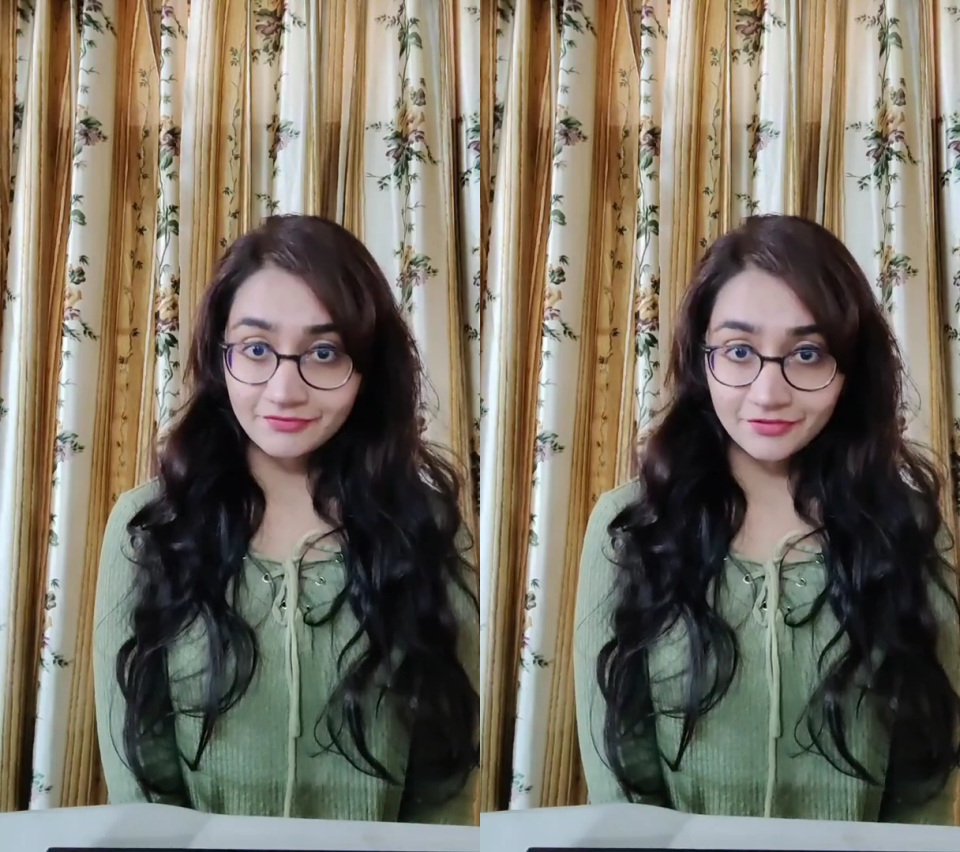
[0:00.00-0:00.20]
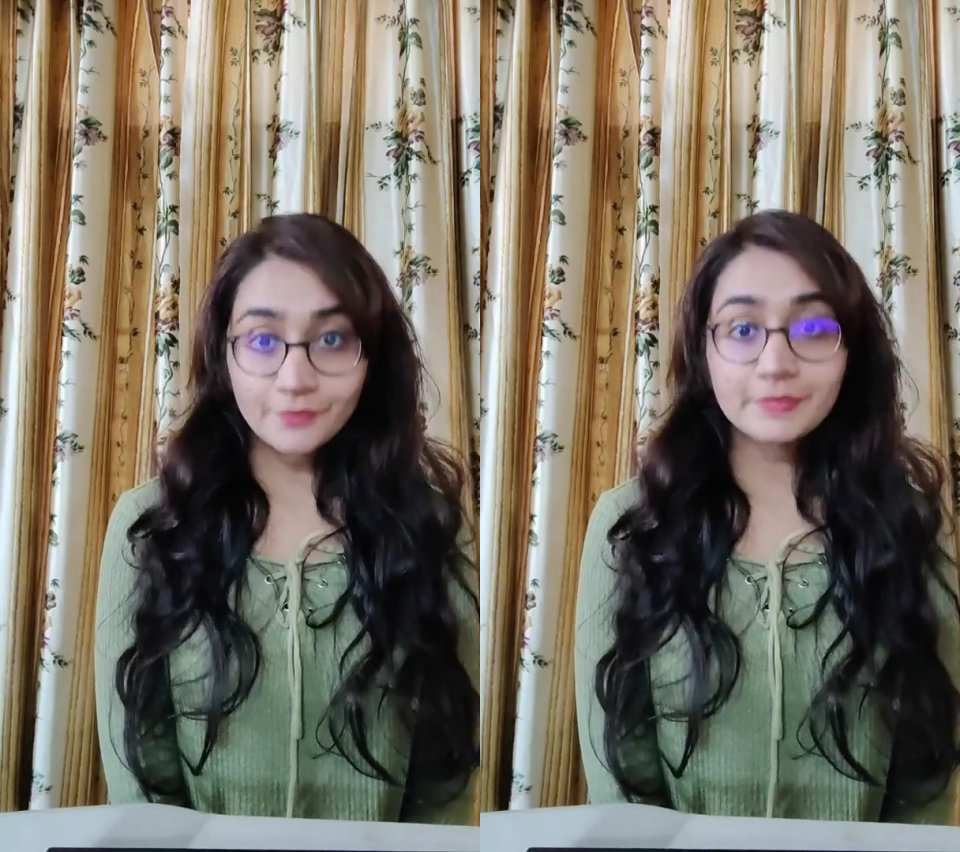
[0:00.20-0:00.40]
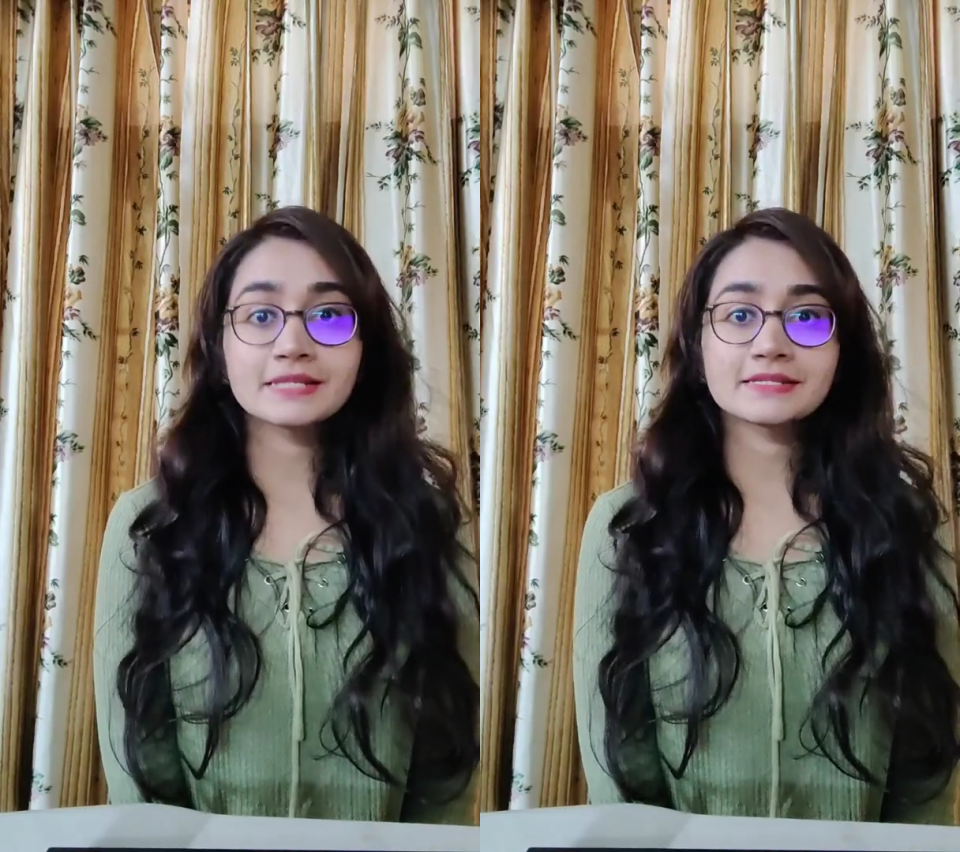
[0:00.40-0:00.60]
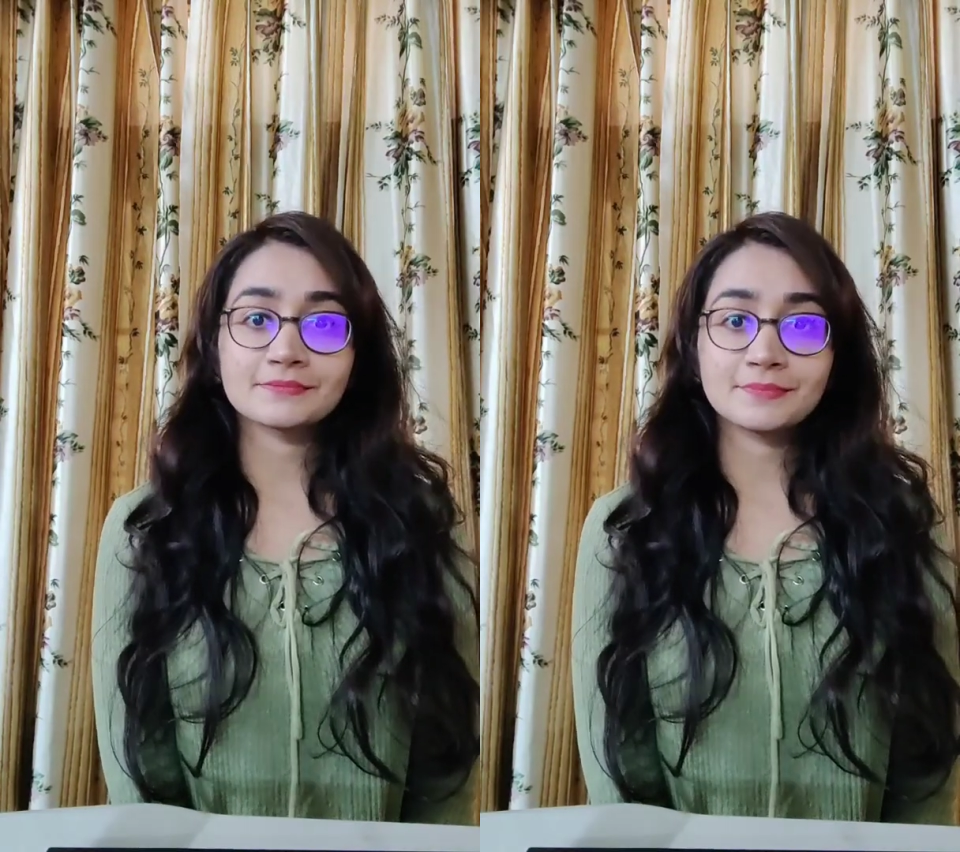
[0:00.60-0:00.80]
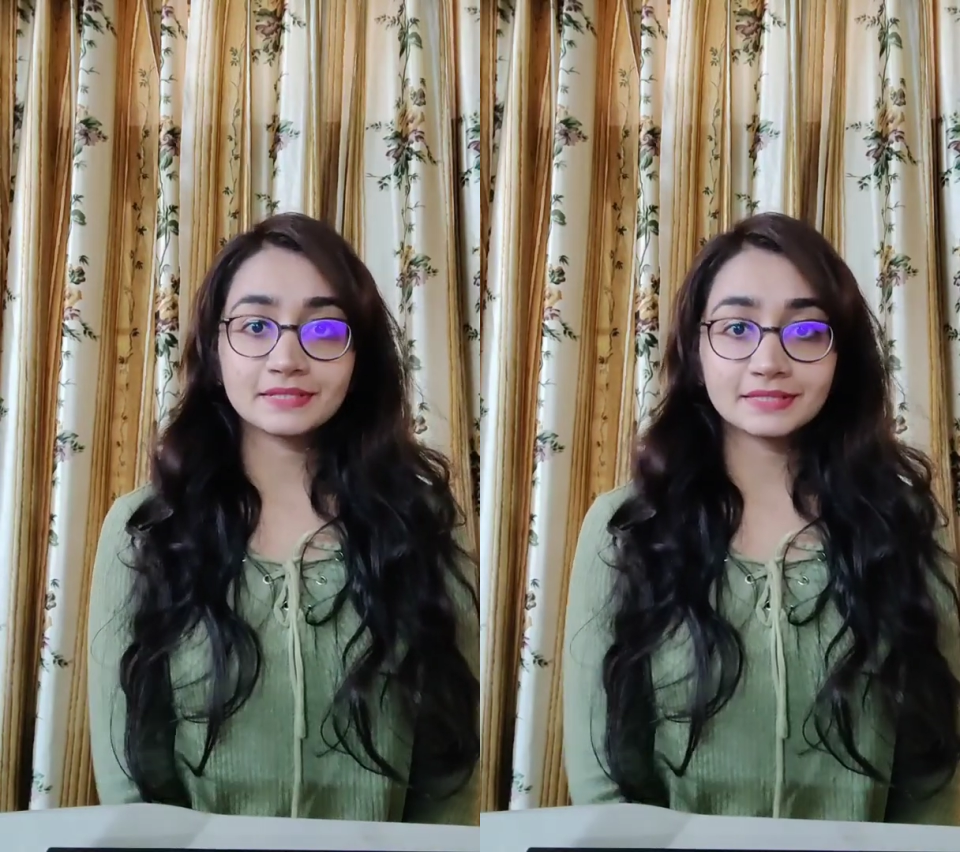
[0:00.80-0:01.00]
from
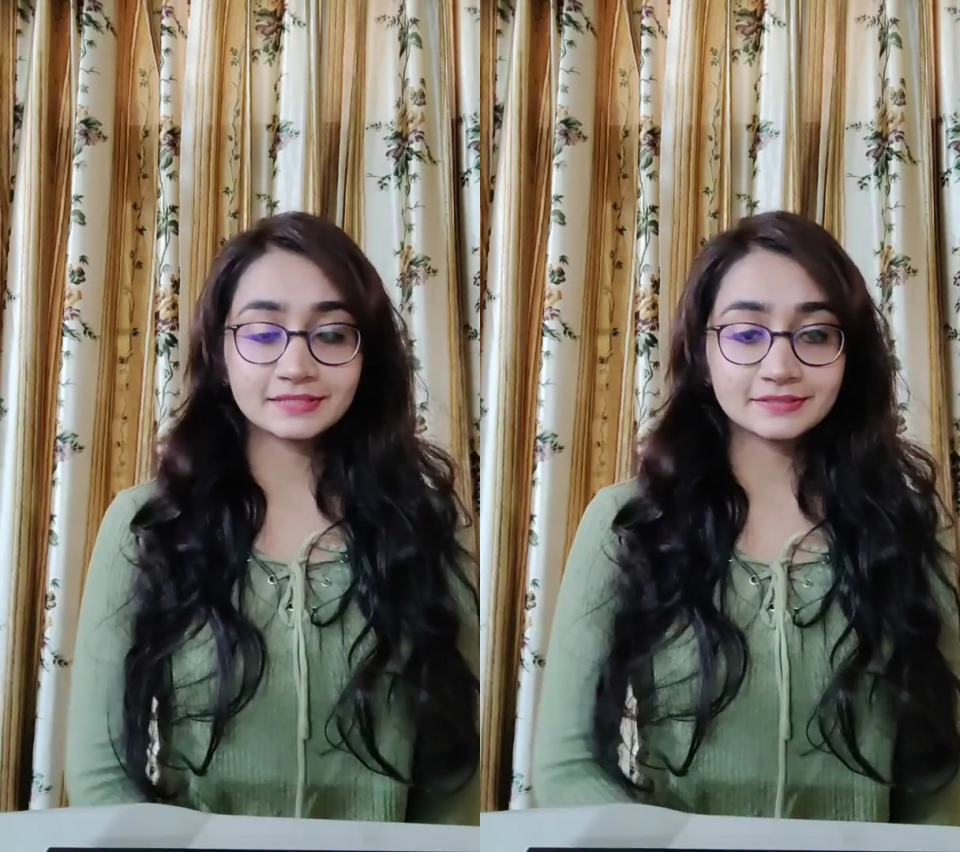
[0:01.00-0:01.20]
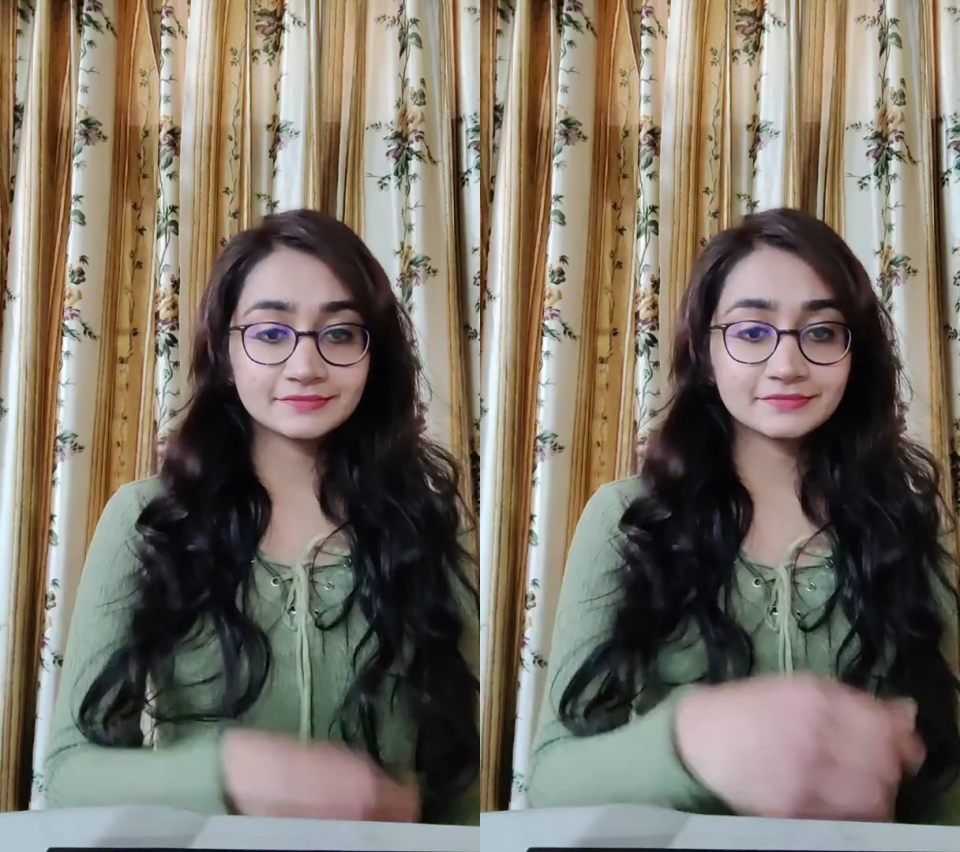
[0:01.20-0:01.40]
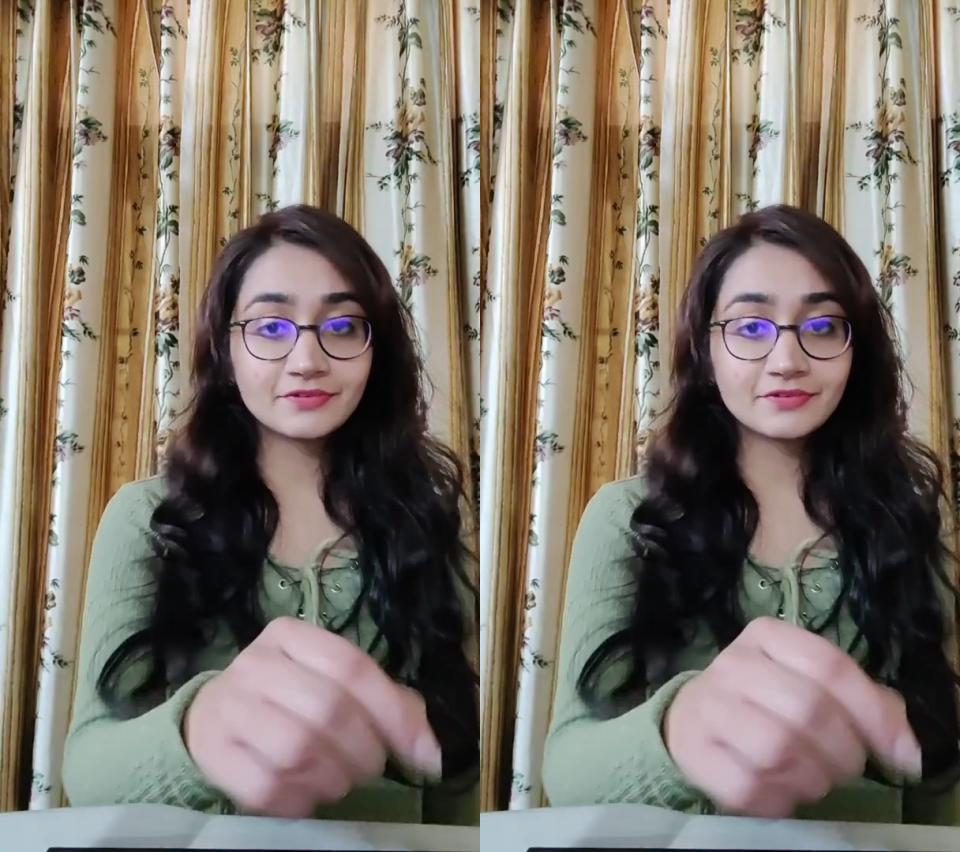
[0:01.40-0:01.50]
Elizabeth.